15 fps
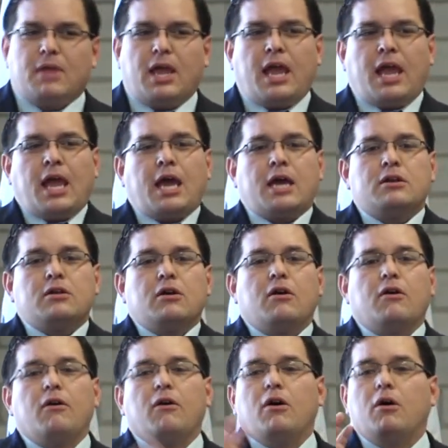And
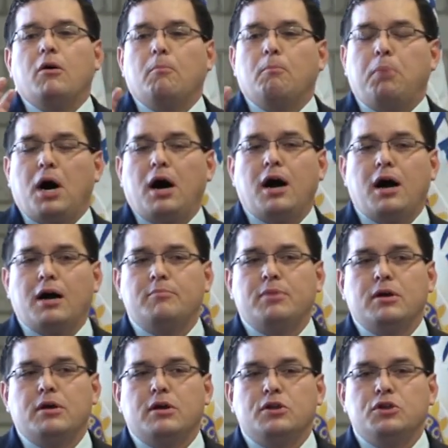Bob
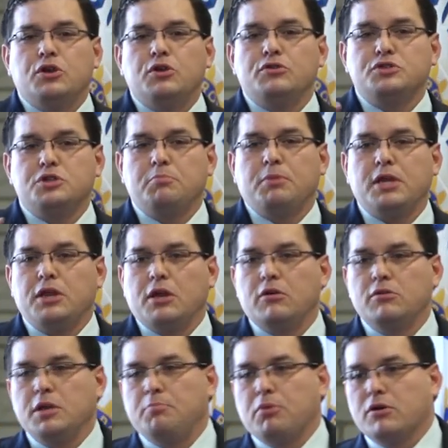used to be the
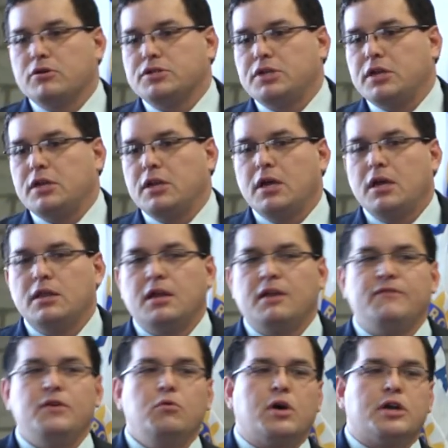only person that
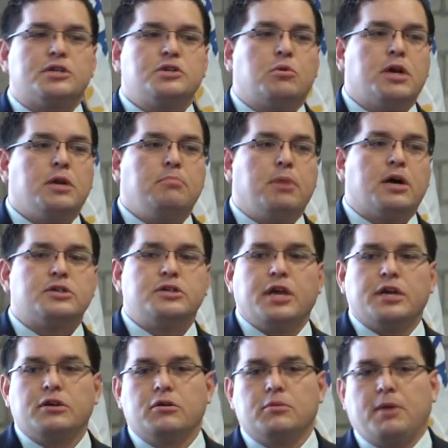if you wanted 20 bucks, you had
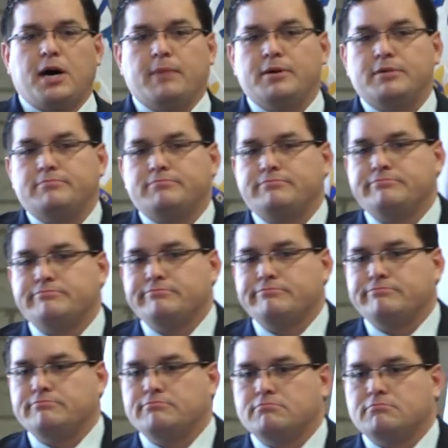to go to Bob.
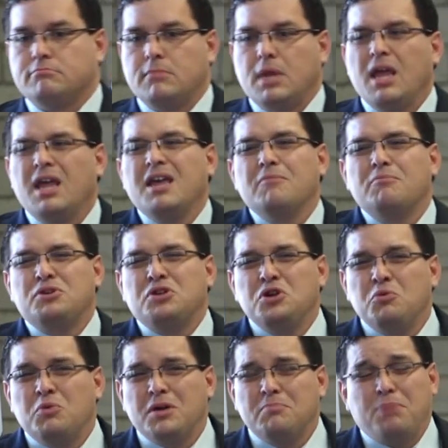But you know
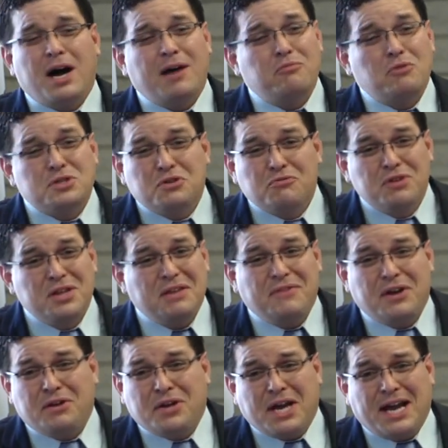what? Bob wasn't really
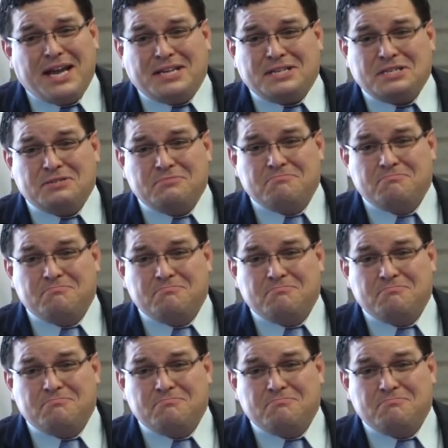very nice.